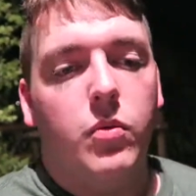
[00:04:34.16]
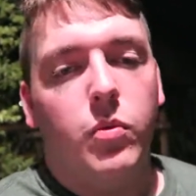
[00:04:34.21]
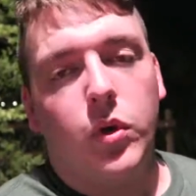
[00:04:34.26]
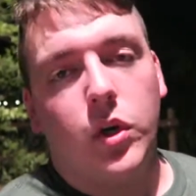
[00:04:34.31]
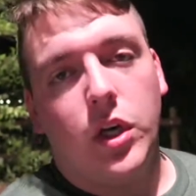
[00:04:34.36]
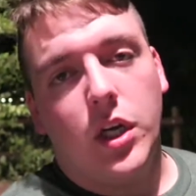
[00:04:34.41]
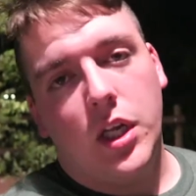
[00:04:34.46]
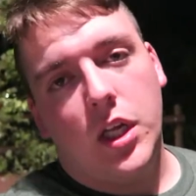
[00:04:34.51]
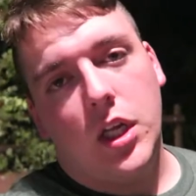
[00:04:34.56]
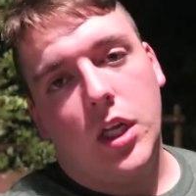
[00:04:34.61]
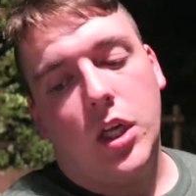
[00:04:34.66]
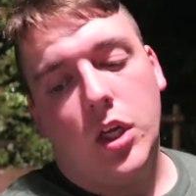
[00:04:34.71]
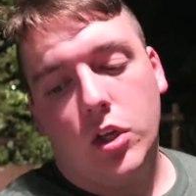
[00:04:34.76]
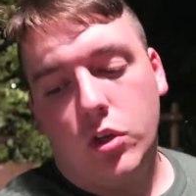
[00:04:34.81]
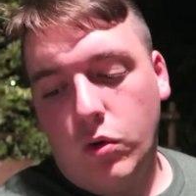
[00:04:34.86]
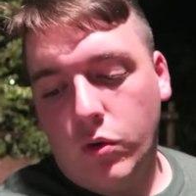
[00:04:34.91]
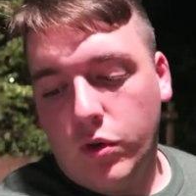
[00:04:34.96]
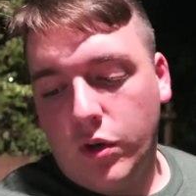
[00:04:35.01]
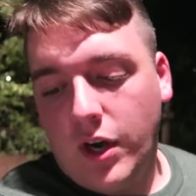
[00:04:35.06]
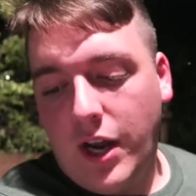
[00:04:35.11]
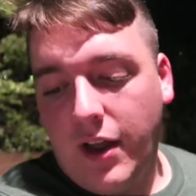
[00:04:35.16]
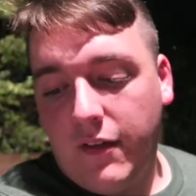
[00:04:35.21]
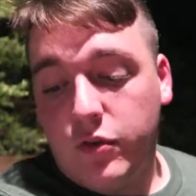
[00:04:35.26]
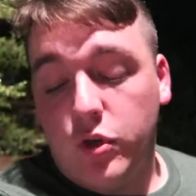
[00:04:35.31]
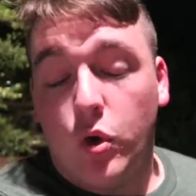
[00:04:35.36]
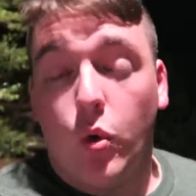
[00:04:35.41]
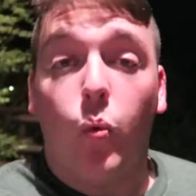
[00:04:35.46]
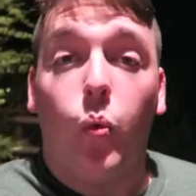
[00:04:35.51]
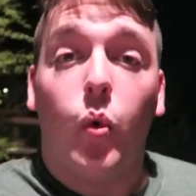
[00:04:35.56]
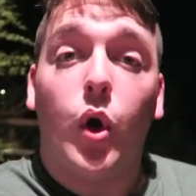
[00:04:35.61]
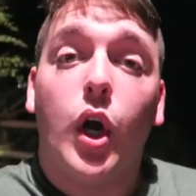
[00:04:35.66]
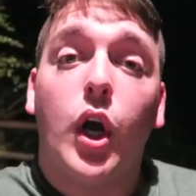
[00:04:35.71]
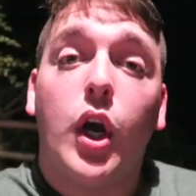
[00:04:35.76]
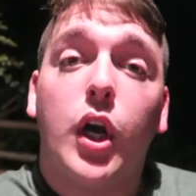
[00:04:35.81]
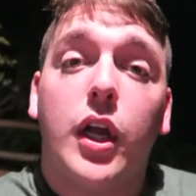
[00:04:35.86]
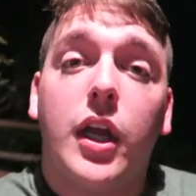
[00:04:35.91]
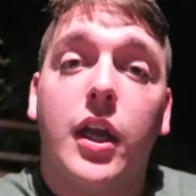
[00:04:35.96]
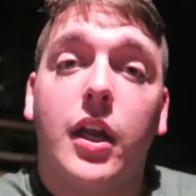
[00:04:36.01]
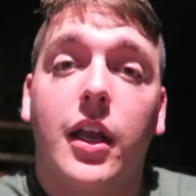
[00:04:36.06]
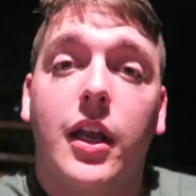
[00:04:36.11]
We're gonna go there after work.
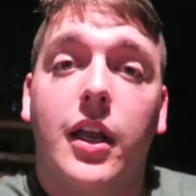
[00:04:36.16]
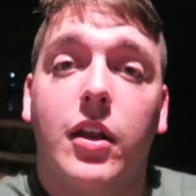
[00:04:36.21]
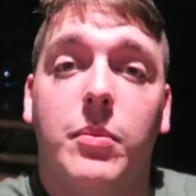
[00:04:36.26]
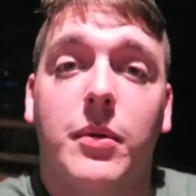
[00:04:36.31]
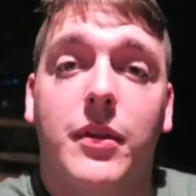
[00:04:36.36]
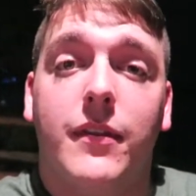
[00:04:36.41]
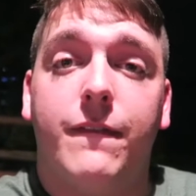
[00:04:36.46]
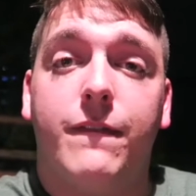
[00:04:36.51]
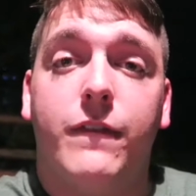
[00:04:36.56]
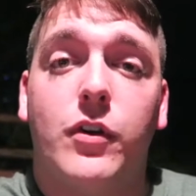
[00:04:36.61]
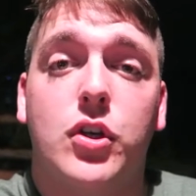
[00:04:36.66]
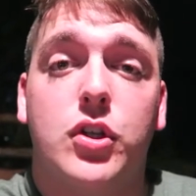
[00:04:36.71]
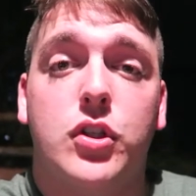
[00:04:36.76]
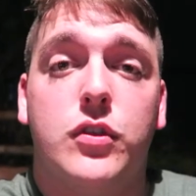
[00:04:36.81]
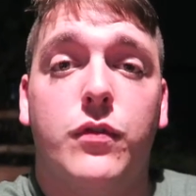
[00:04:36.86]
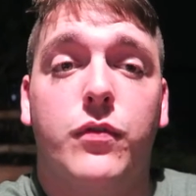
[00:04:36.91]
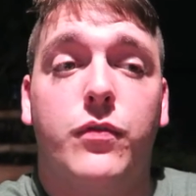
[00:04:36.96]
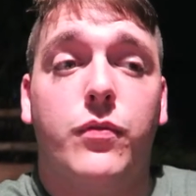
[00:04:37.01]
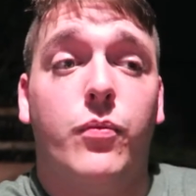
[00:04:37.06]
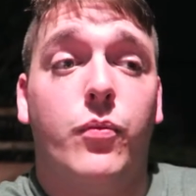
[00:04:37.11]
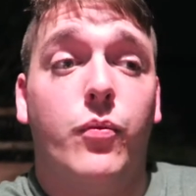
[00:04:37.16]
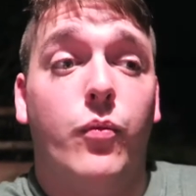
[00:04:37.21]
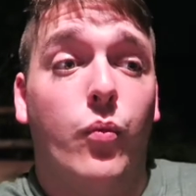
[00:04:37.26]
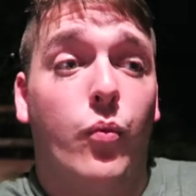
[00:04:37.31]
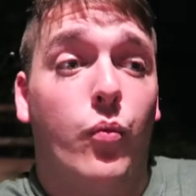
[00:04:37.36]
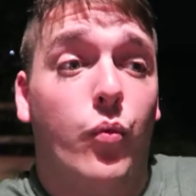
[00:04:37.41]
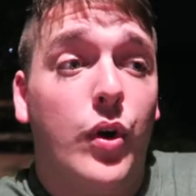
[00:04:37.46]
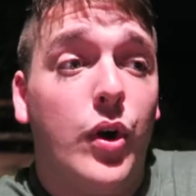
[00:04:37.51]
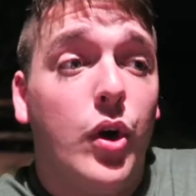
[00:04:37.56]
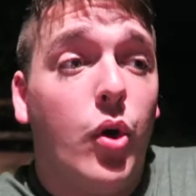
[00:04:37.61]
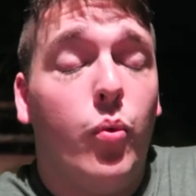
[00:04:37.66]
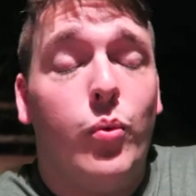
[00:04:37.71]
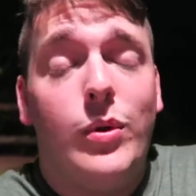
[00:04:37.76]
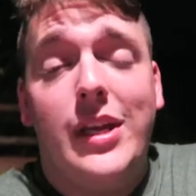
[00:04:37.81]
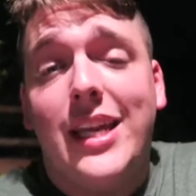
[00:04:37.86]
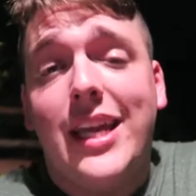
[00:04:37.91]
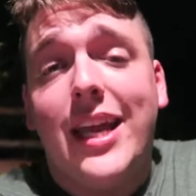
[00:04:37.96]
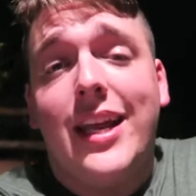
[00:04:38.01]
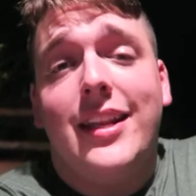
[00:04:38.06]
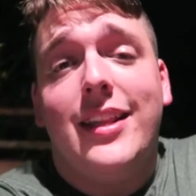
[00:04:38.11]
It'll be the first real
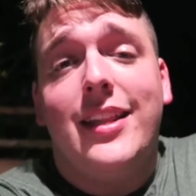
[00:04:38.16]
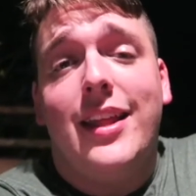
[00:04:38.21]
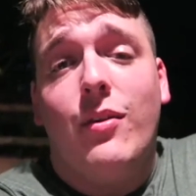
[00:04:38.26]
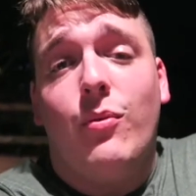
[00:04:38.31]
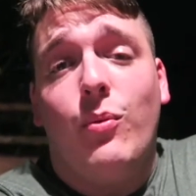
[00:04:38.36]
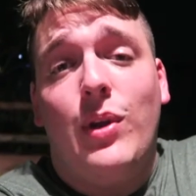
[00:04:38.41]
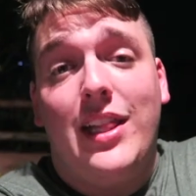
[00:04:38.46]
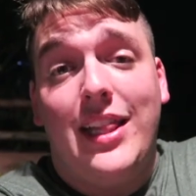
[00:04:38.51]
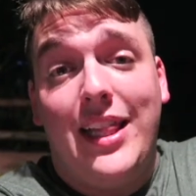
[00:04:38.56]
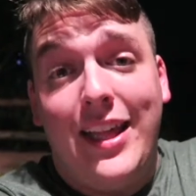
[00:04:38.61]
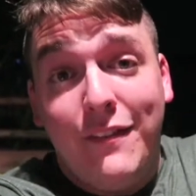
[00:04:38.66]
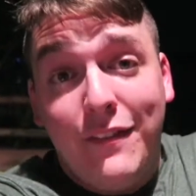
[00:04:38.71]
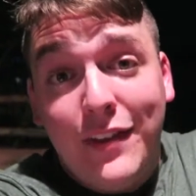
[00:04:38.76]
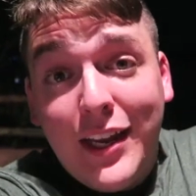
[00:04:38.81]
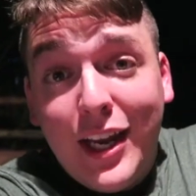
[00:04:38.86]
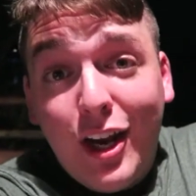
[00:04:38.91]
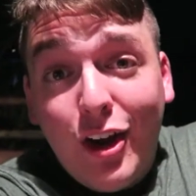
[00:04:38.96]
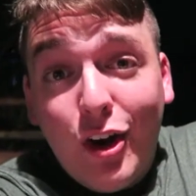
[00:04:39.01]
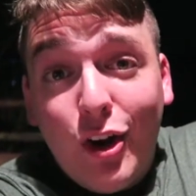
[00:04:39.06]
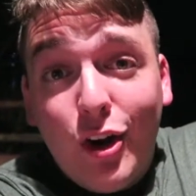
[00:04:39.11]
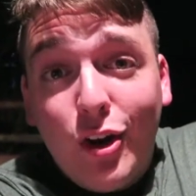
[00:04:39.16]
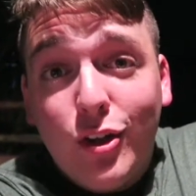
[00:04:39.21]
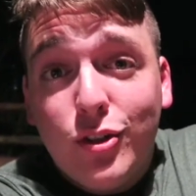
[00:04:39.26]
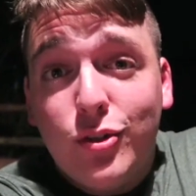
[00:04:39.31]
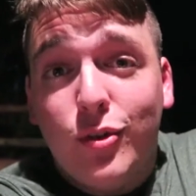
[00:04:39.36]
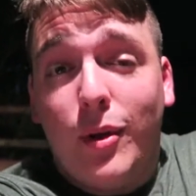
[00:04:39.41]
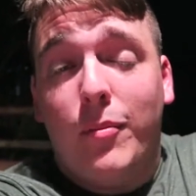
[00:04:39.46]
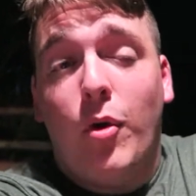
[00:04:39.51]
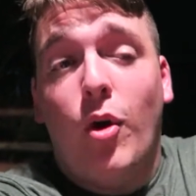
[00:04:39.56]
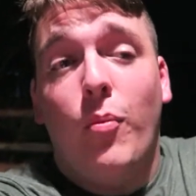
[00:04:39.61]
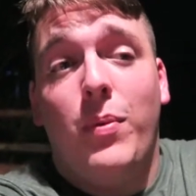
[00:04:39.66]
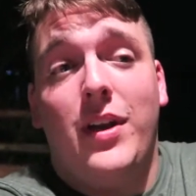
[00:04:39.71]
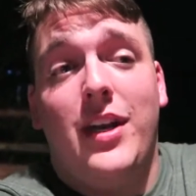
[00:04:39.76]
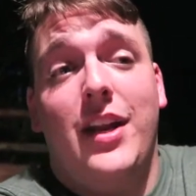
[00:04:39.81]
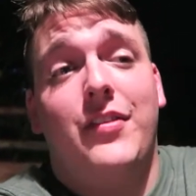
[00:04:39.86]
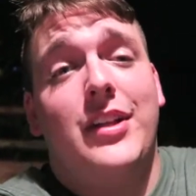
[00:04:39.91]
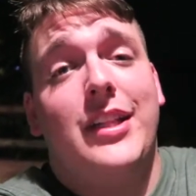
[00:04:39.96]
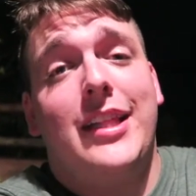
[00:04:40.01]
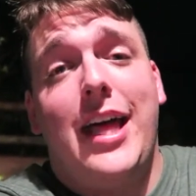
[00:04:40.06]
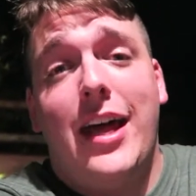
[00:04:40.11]
weekend that we live here, so I'm hoping
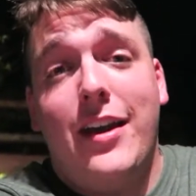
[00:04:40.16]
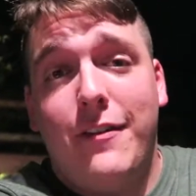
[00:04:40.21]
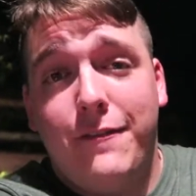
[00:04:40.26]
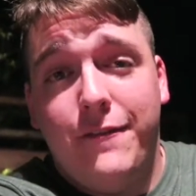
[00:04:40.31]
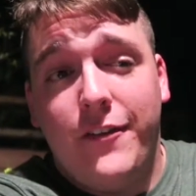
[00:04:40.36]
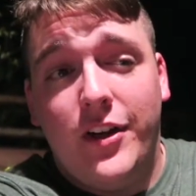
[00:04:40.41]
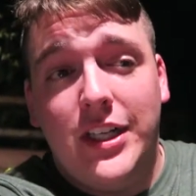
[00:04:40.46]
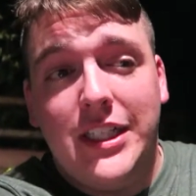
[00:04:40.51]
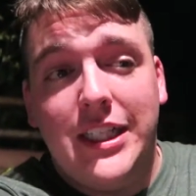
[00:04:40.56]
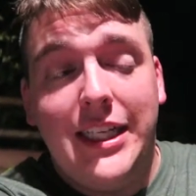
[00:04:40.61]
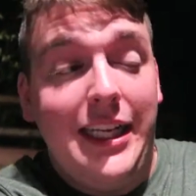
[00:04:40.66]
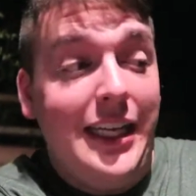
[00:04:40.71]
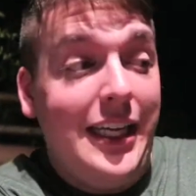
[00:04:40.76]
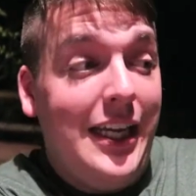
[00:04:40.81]
to have a lot of fun.